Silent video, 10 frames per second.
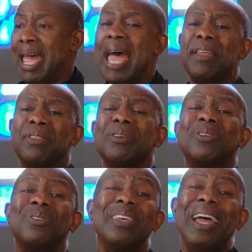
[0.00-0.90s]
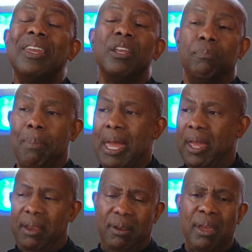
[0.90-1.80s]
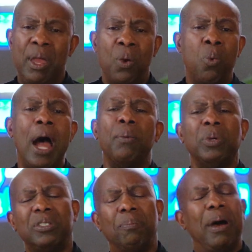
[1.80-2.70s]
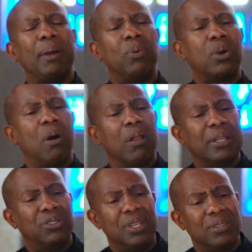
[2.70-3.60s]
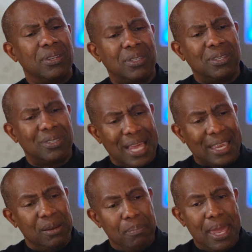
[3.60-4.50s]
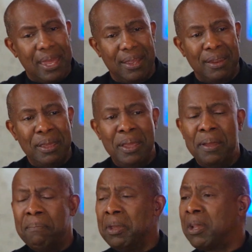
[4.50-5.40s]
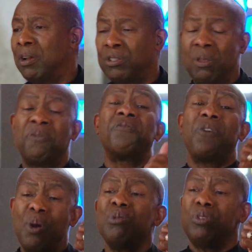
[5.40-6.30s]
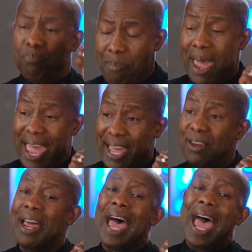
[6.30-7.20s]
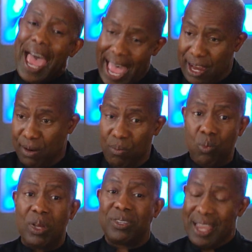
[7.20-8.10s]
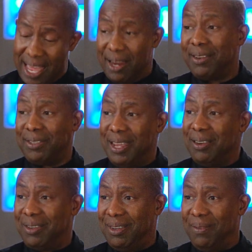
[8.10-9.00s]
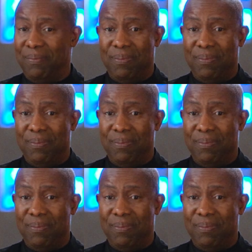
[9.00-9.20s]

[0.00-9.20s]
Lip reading: and the second man. Why was the Bible calling Jesus the second man? Because the first man, Adam, was innocent